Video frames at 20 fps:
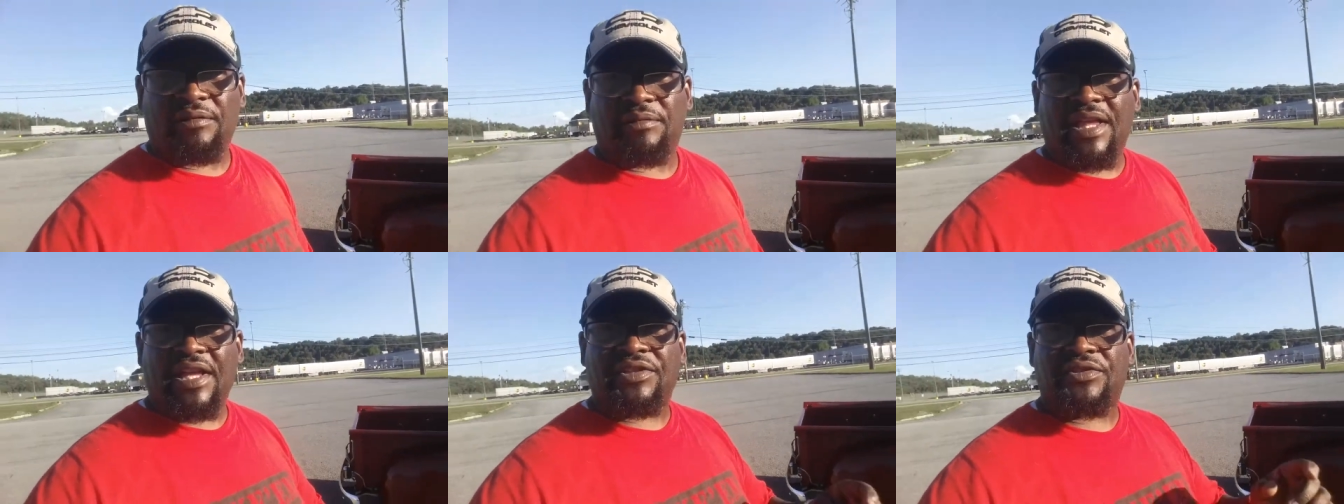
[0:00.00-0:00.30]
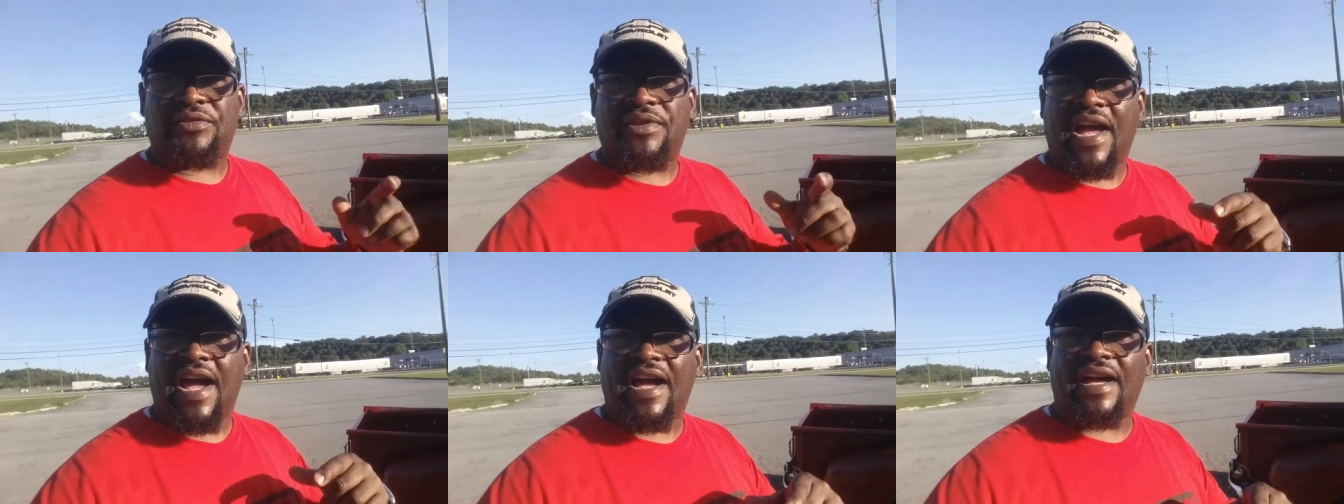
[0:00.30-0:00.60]

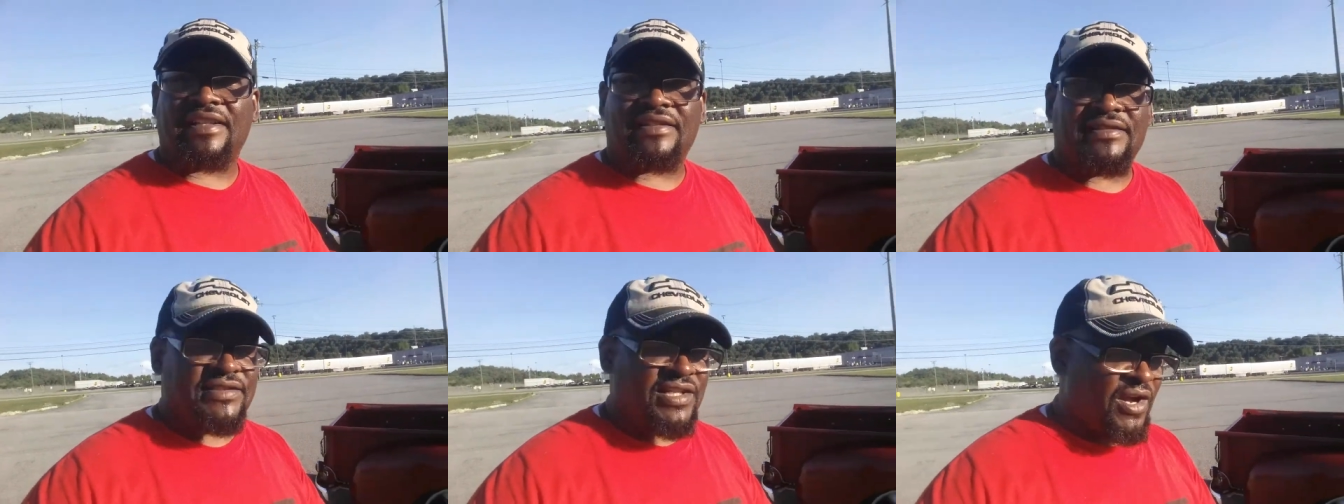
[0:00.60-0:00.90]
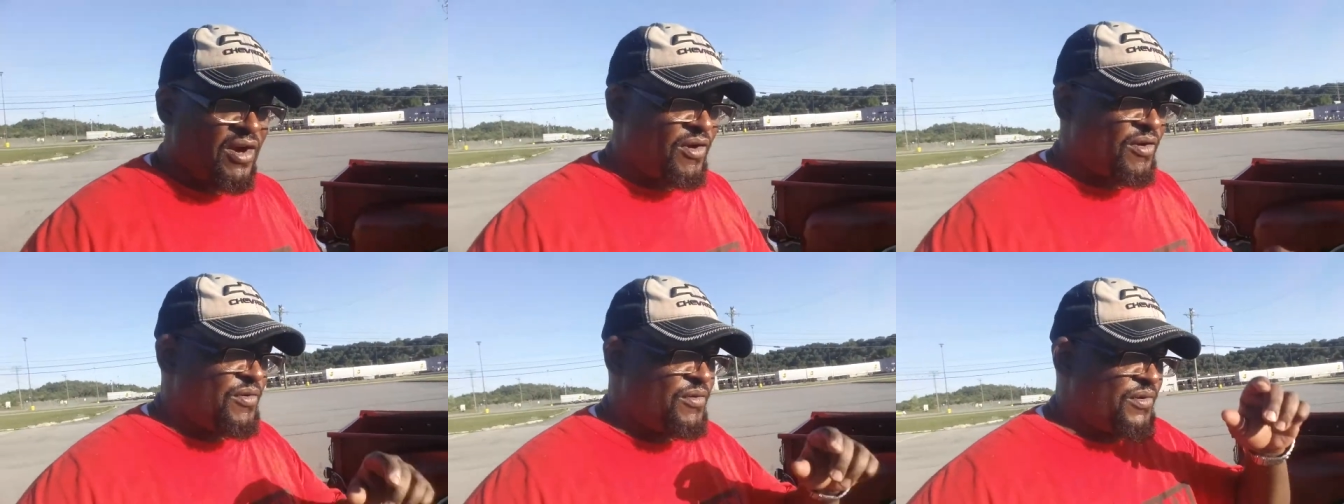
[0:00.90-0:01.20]
let you guys
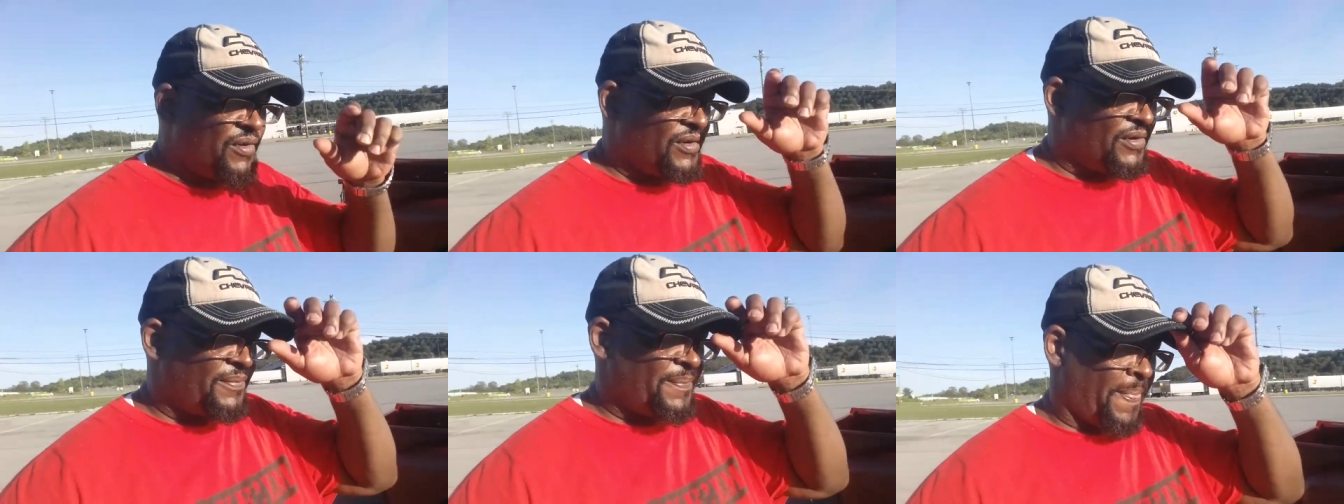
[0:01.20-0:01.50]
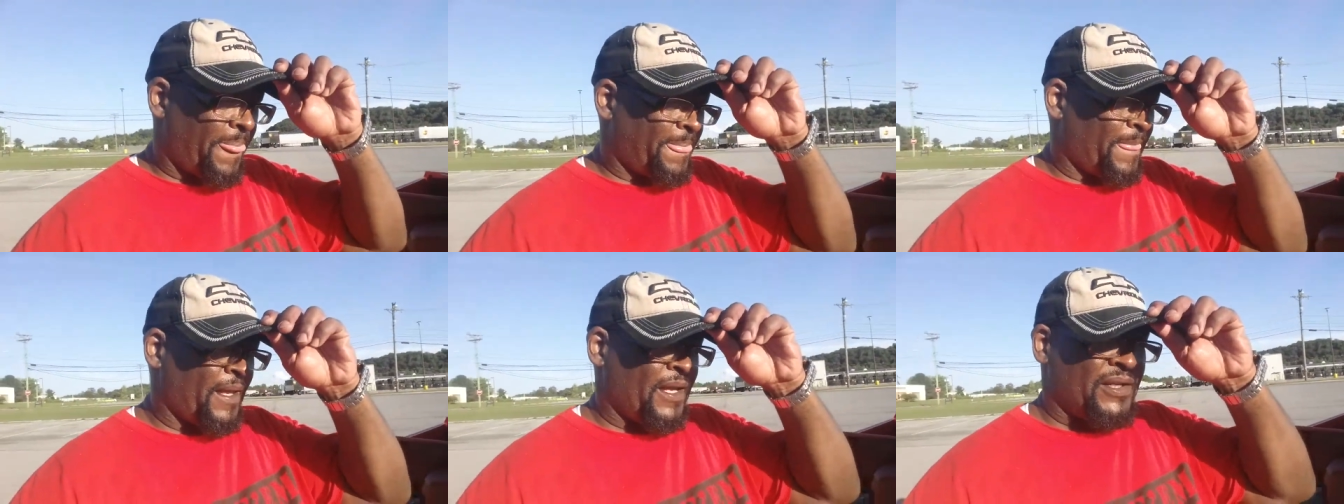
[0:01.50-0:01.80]
know,
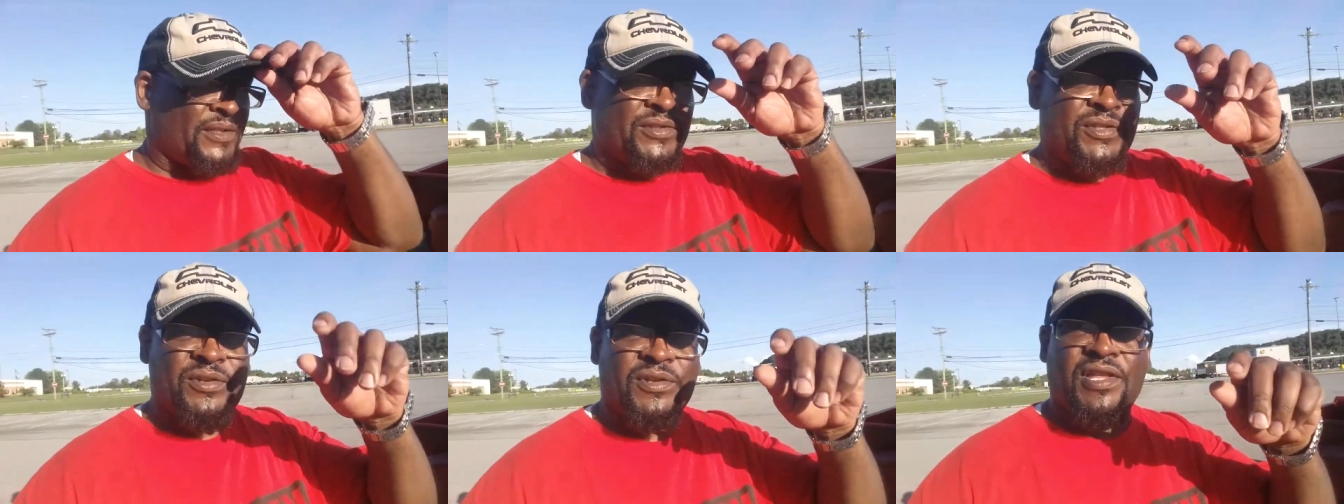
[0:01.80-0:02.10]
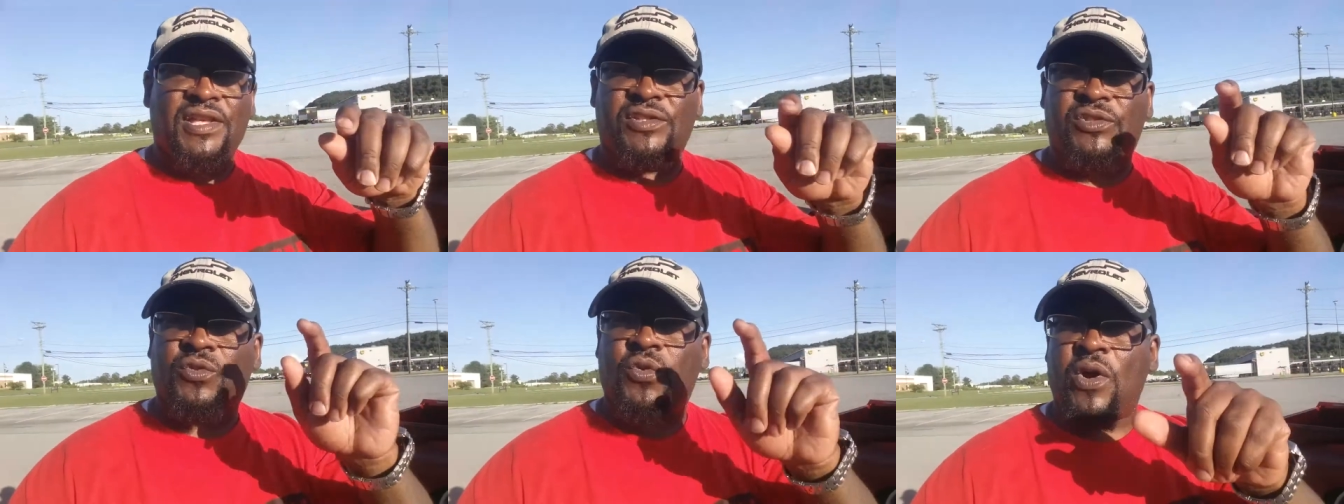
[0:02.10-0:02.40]
do
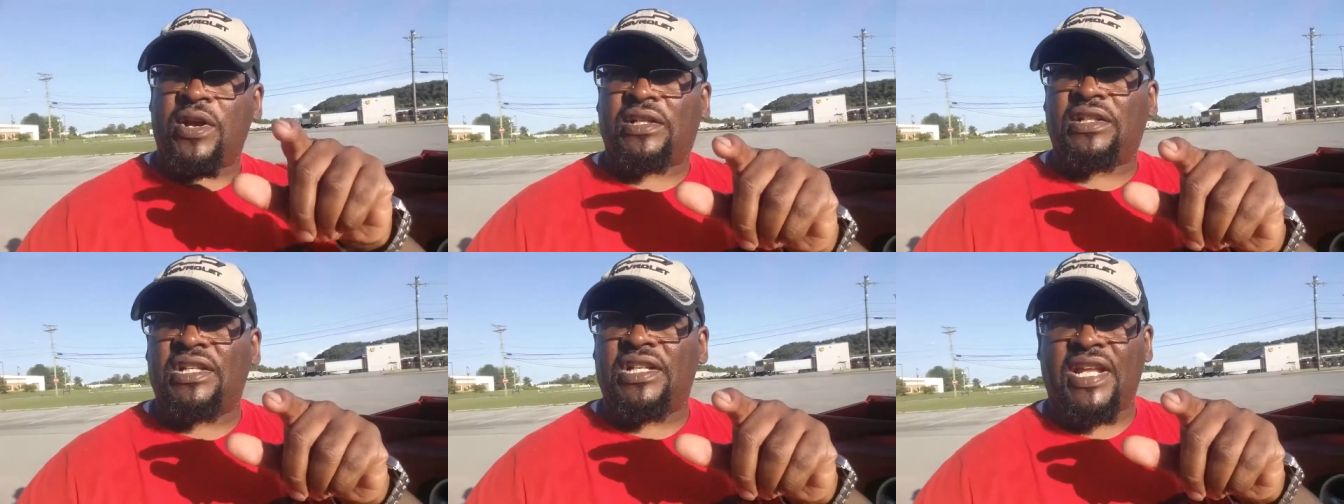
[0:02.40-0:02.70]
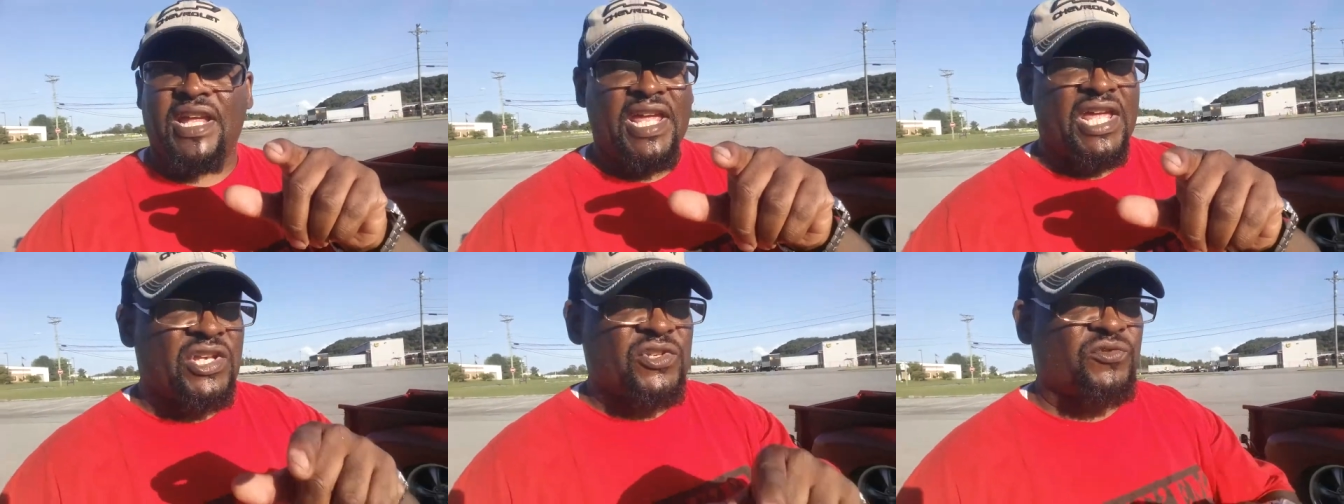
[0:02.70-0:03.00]
this quick
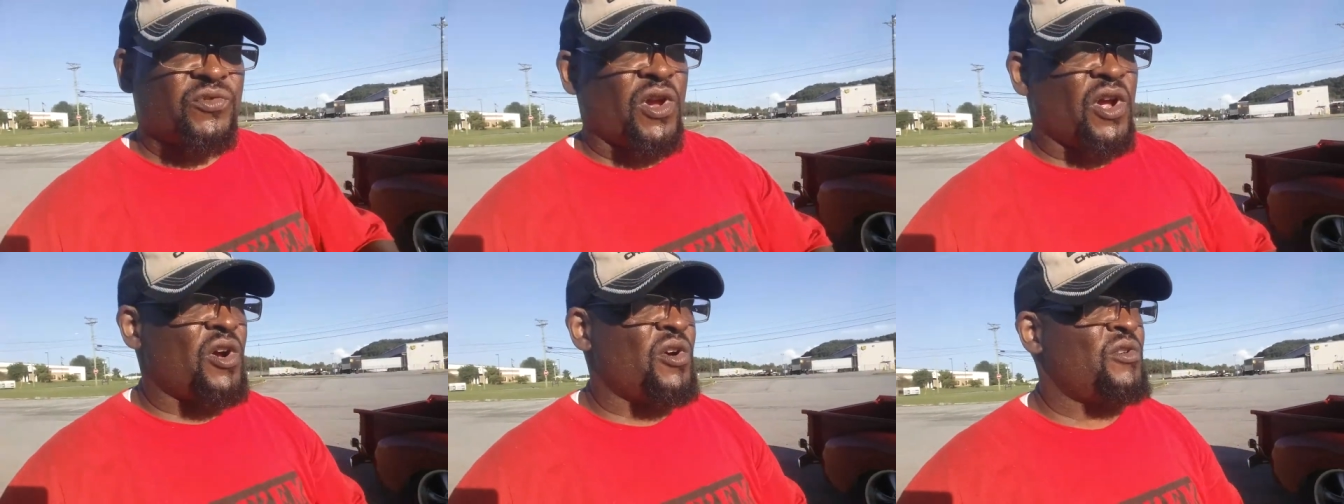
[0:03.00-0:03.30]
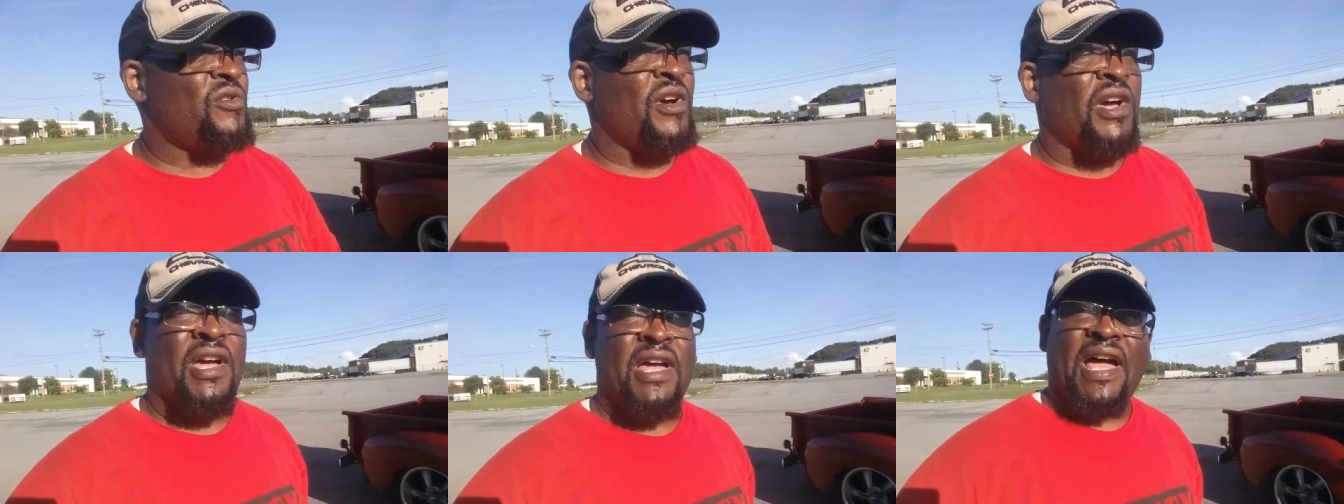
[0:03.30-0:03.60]
little intro.